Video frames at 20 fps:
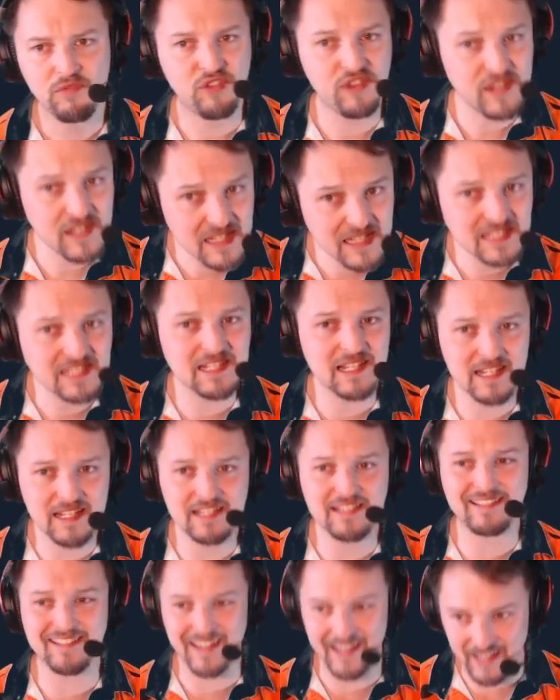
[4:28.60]
This
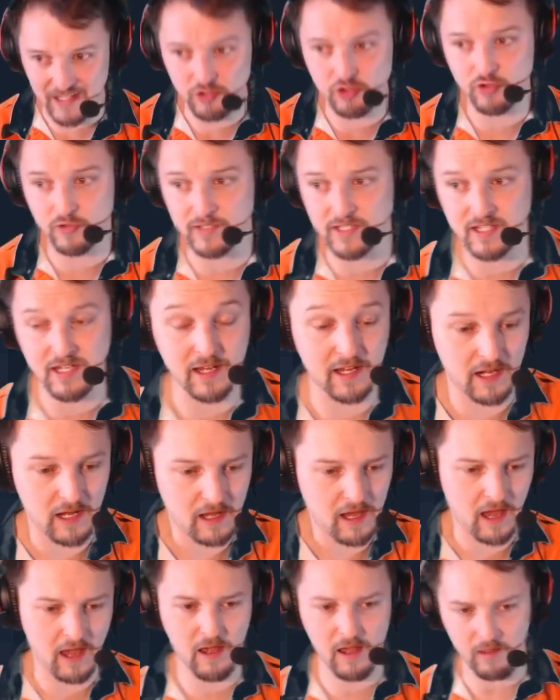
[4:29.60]
is interesting, and
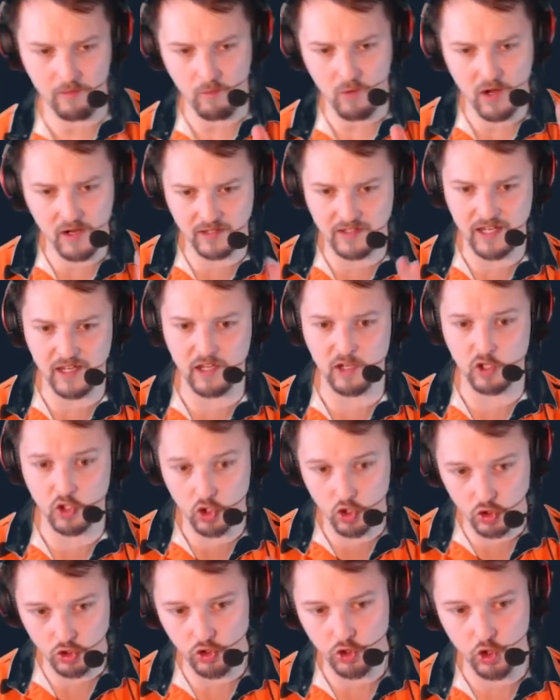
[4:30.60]
I want to take a
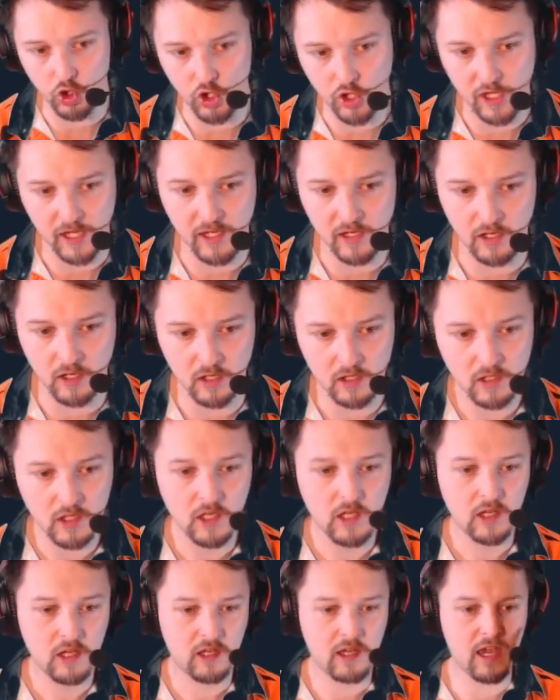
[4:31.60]
good look here.
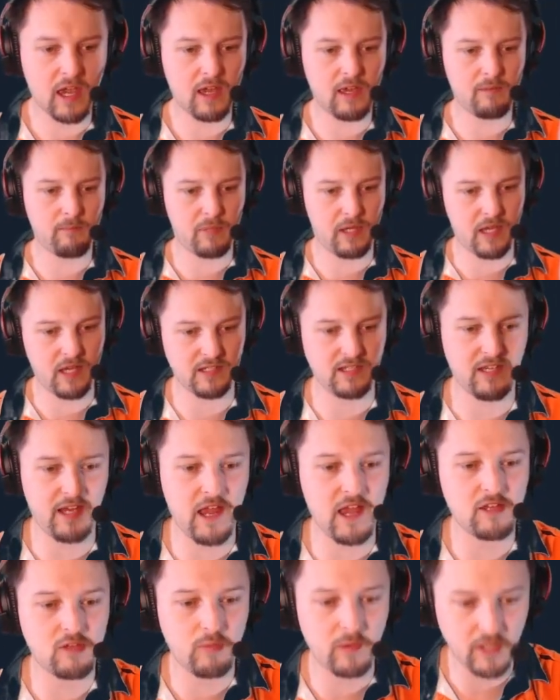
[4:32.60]
Okay, because
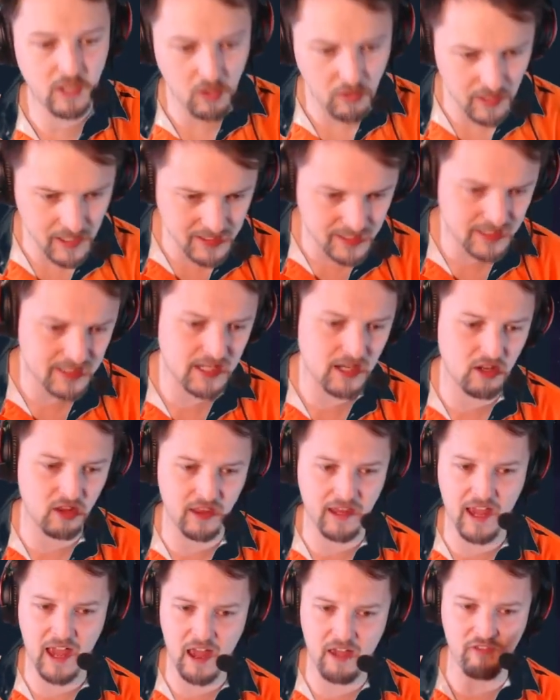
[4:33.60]
yes, we don't
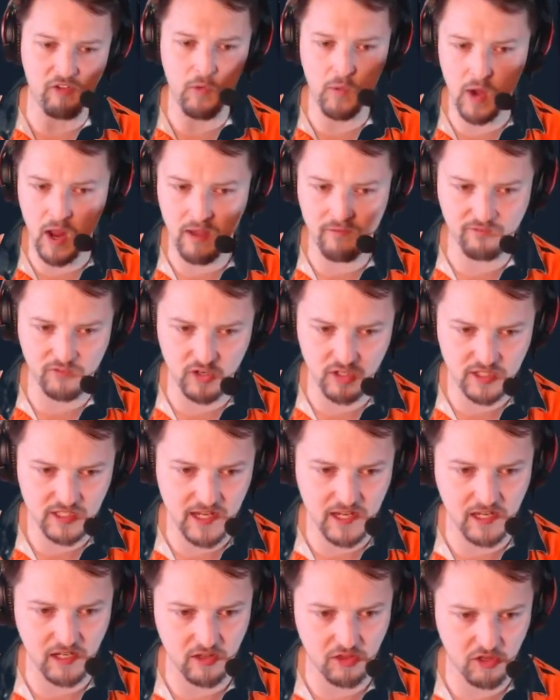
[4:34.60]
necessarily have who got first,
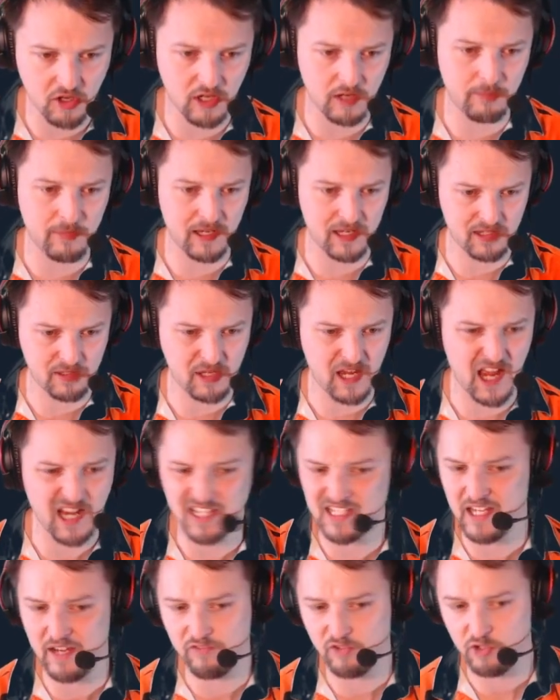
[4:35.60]
second, and third. I mean, it's kind
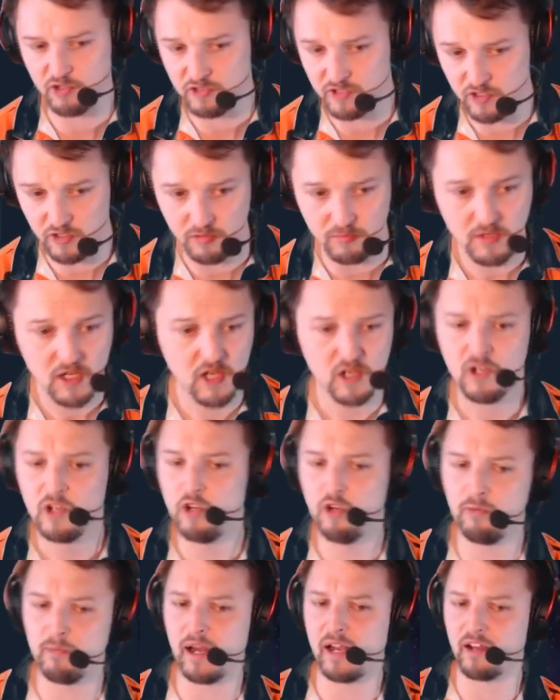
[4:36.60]
of safe to assume
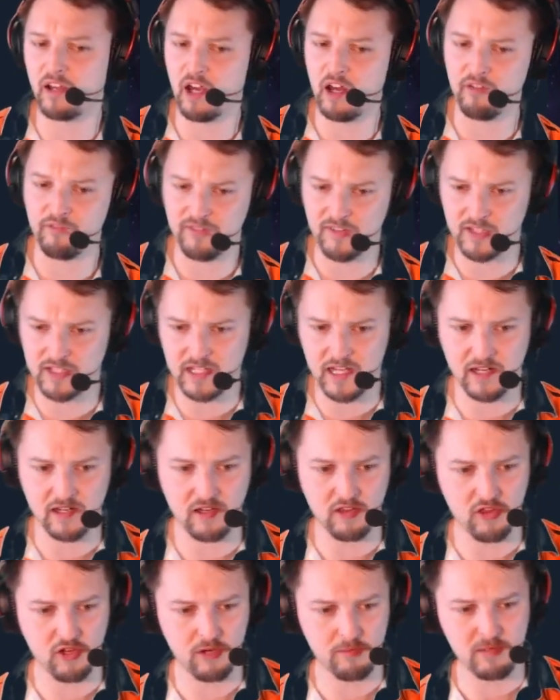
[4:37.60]
who might have gotten first, second,
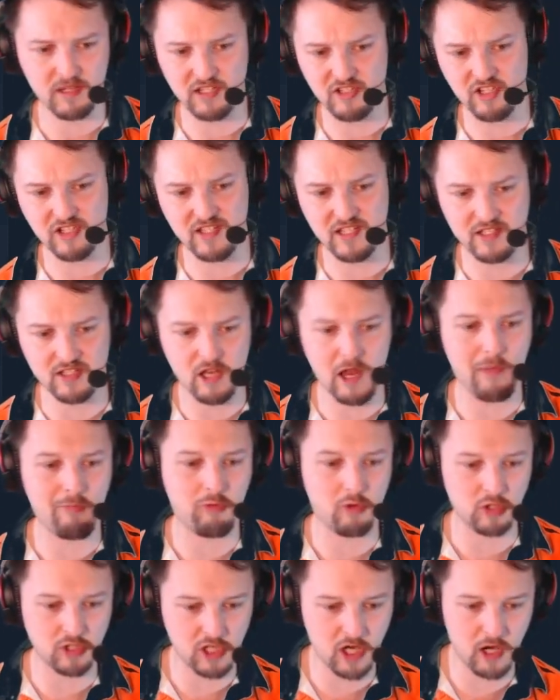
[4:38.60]
and third, but it just says top
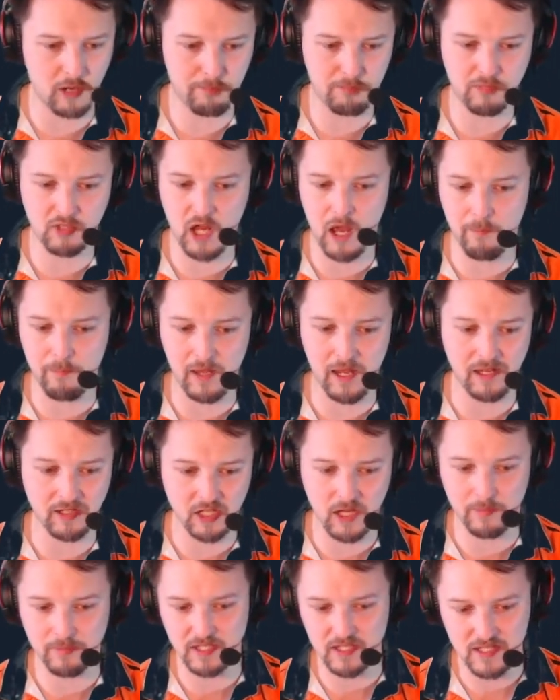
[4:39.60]
4, top 8,
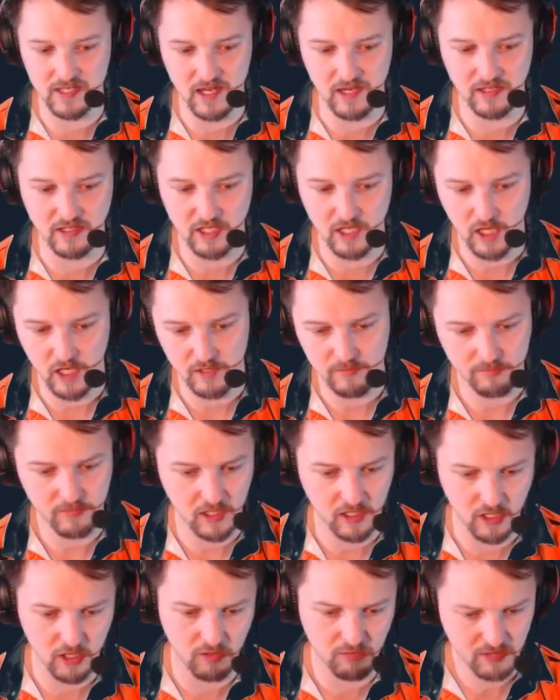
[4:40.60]
top 16,
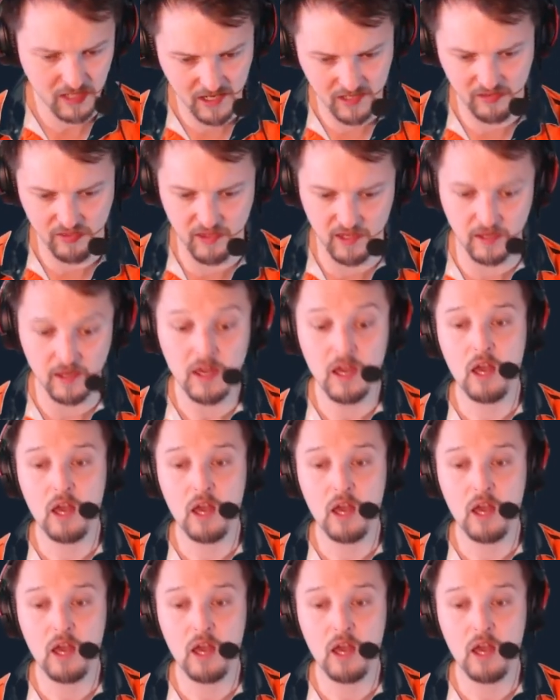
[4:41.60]
you know, kind of thing.